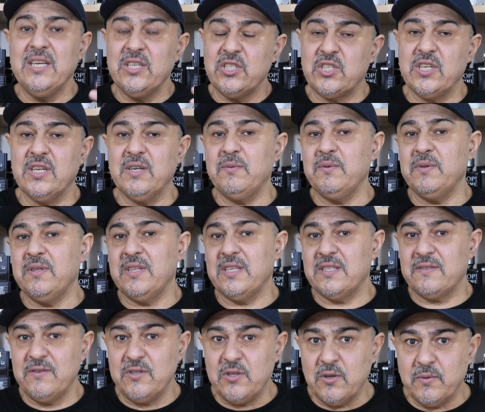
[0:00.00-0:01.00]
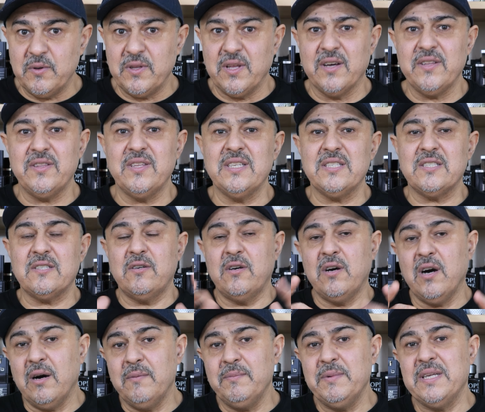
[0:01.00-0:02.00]
share this video with others,
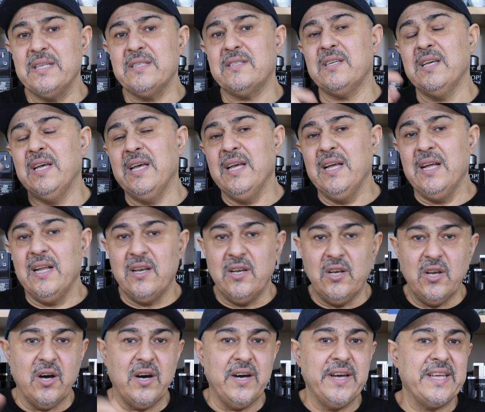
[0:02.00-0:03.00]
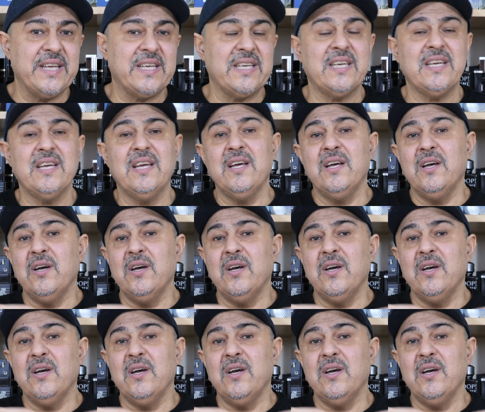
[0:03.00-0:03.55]
comment, like.